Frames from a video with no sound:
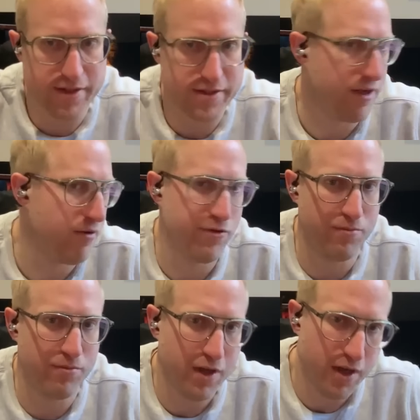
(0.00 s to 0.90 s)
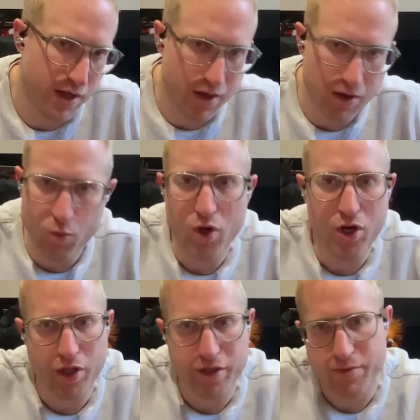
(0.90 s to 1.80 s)
So from
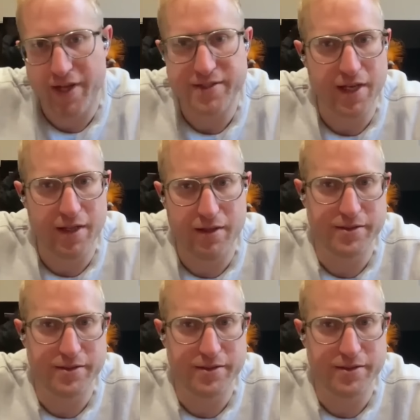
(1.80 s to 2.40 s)
Word to Excel